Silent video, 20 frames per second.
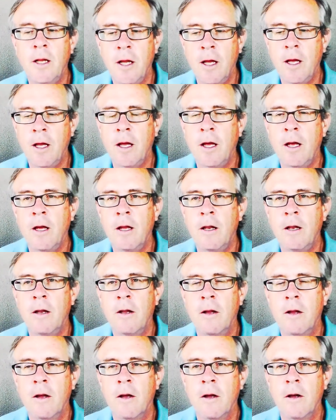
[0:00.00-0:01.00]
And,
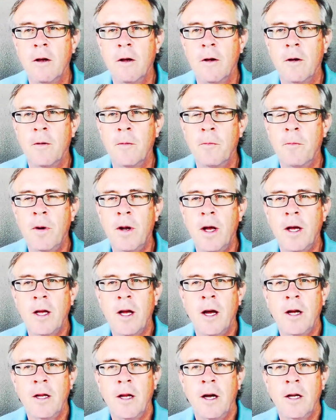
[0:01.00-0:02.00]
and but
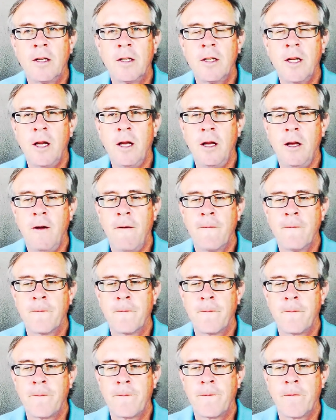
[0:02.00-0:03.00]
I, I, I say,
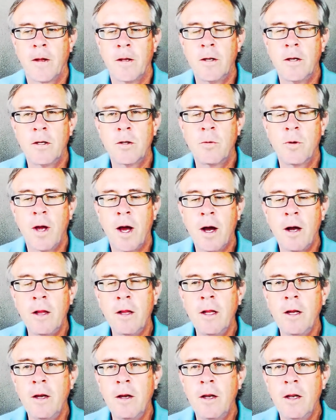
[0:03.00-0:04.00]
does
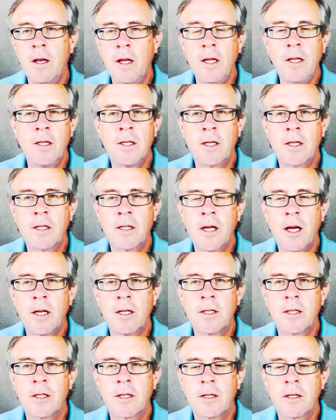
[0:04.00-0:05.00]
reality need
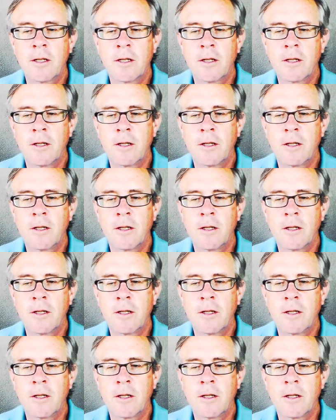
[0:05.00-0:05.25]
success?